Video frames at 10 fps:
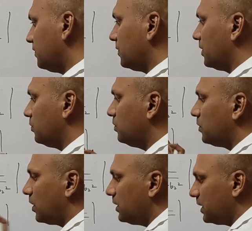you remove
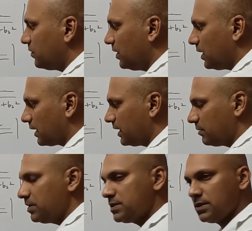mod, it will again
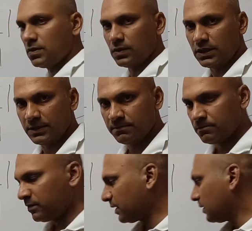be 0 only.
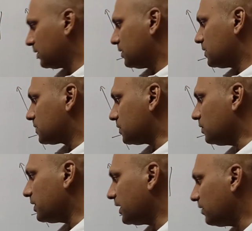
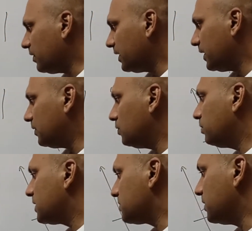So a1 a2
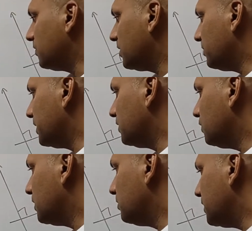plus b1 b2 will
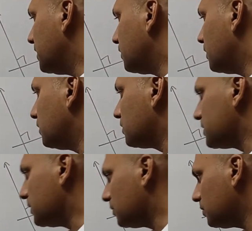be equal to
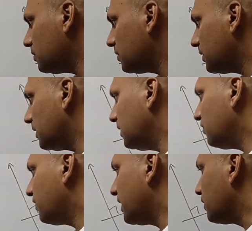0
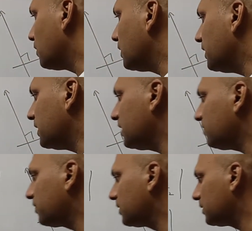if and only
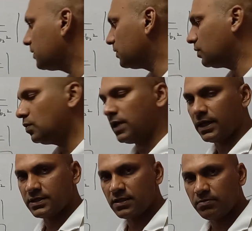if two
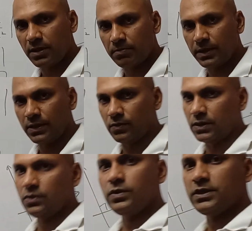lines are perpendicular
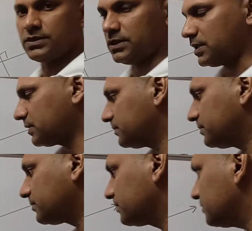to each other.
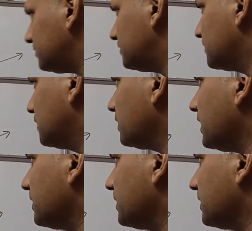Okay,